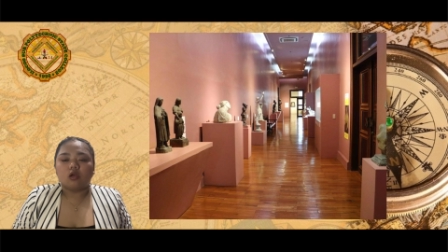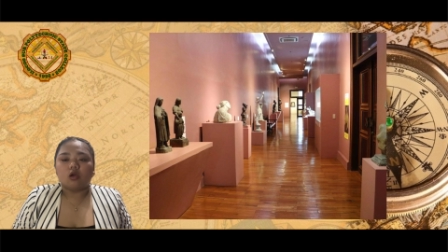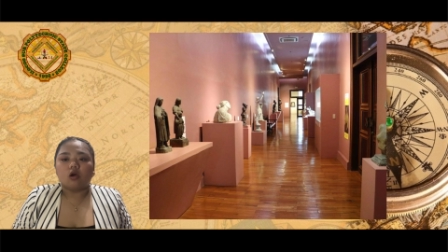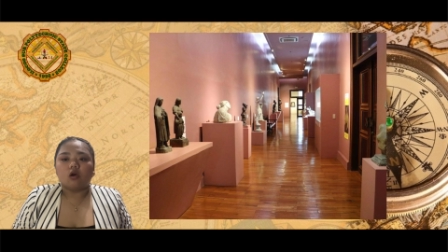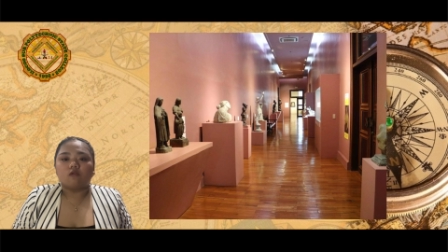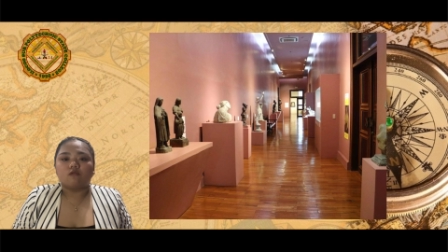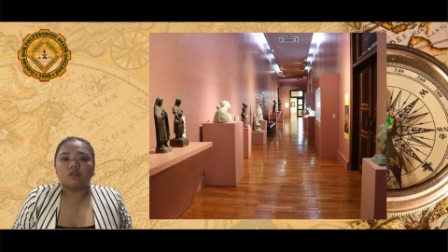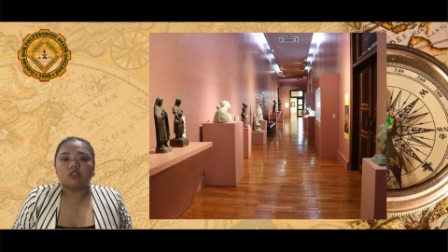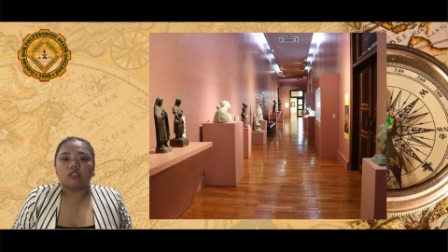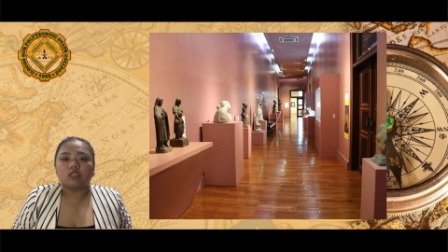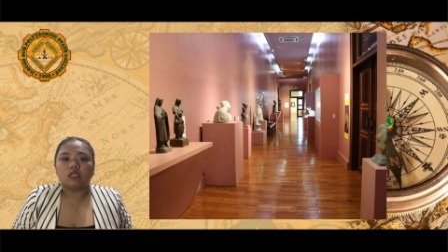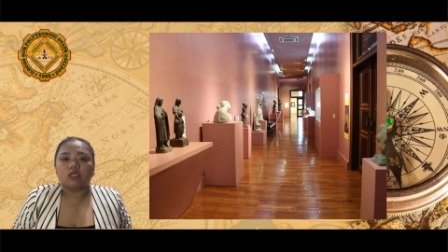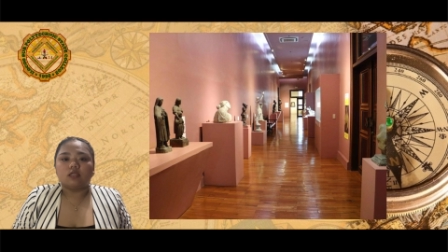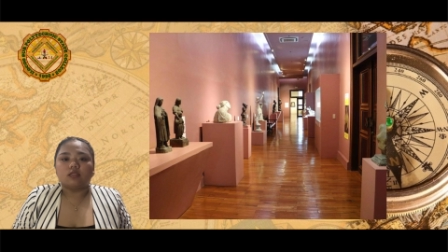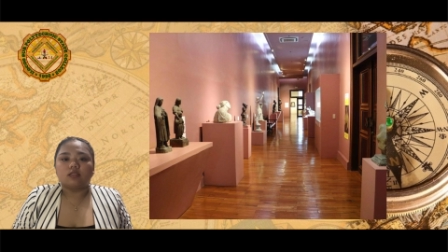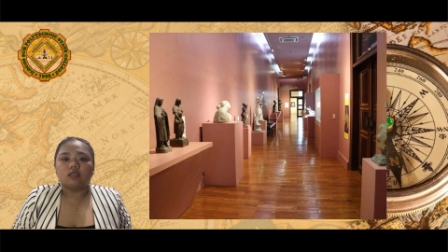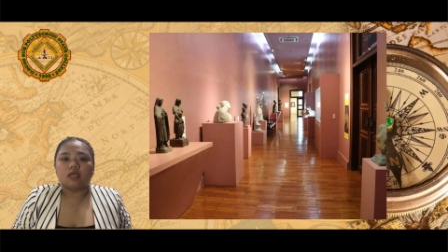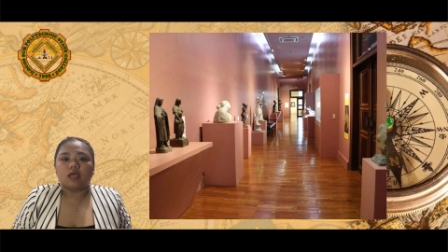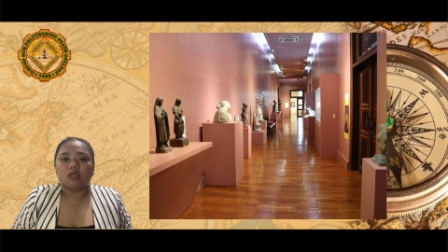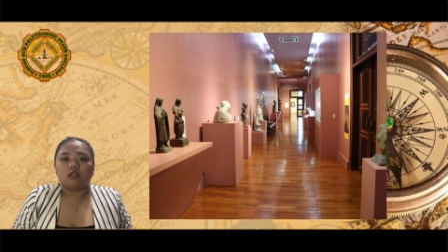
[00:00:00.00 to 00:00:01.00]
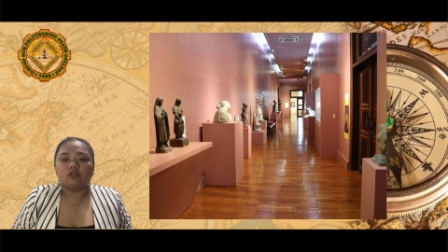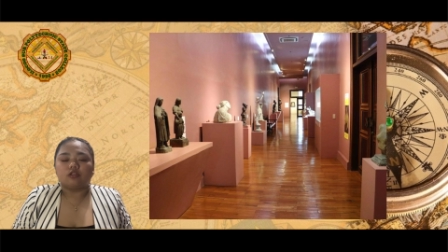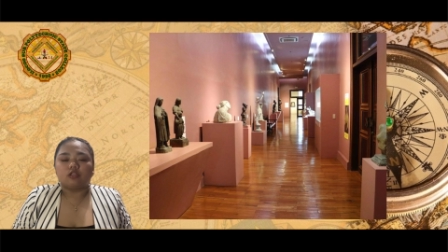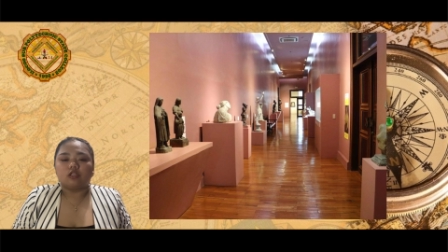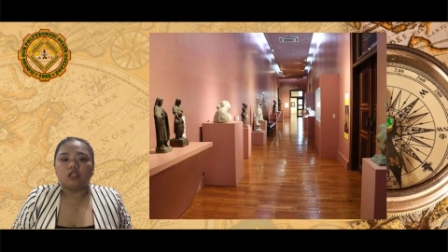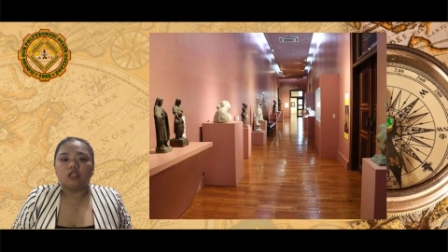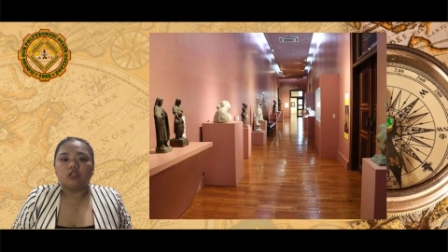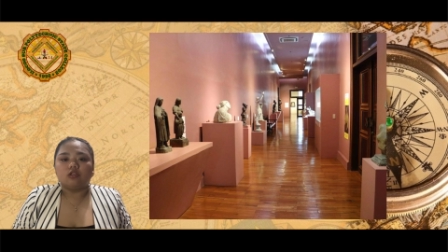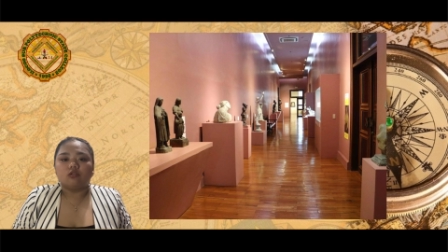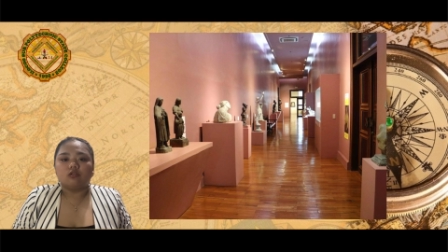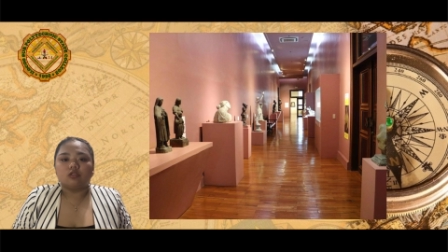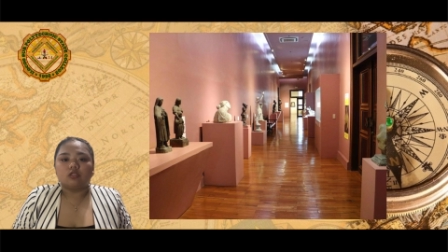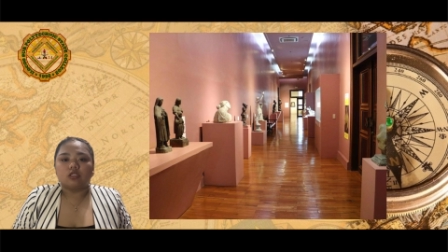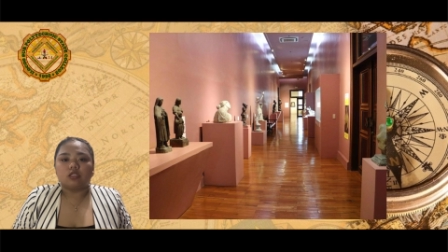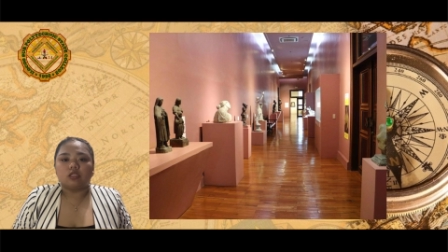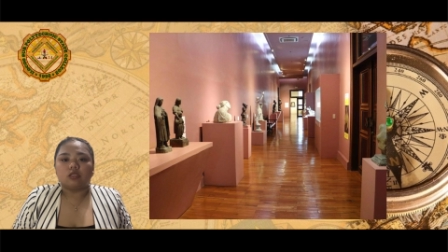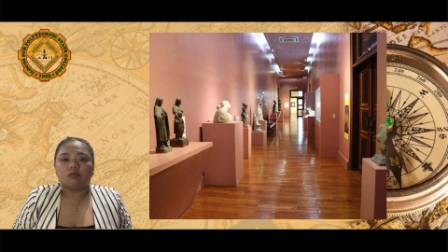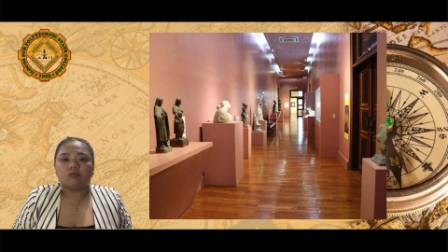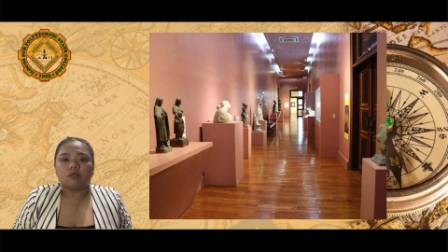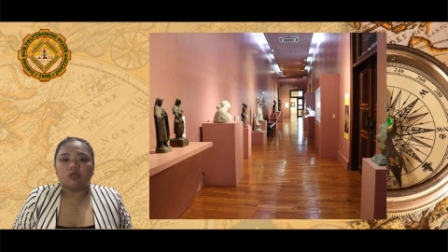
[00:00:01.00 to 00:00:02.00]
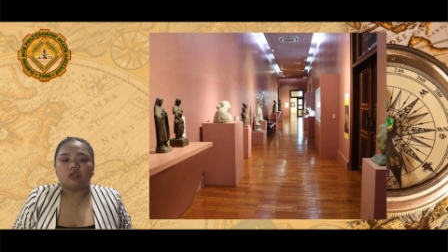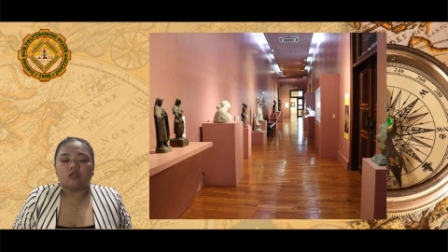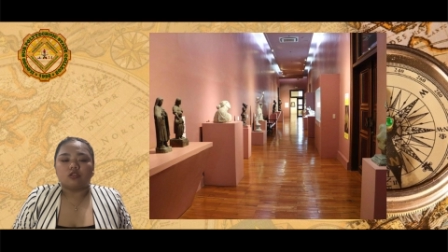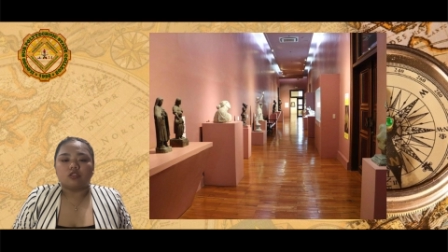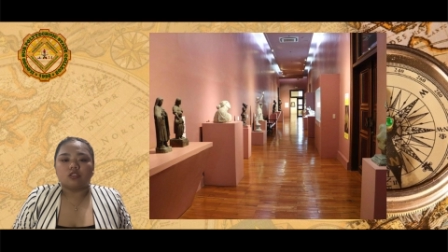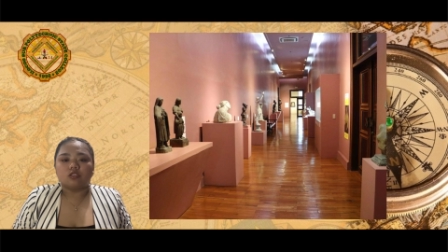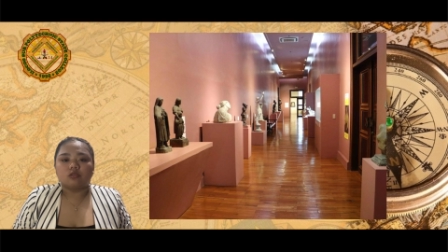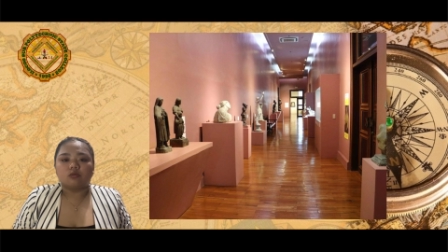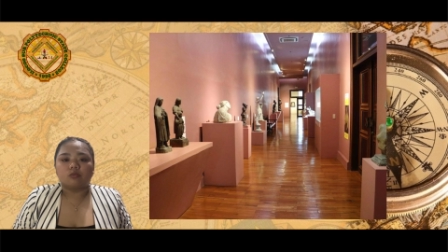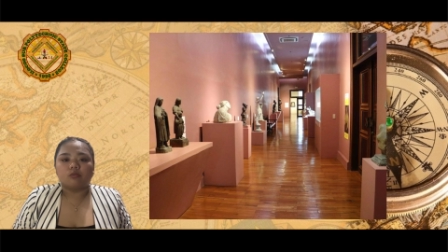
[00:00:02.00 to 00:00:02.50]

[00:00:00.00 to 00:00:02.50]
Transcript: of saints and religious image.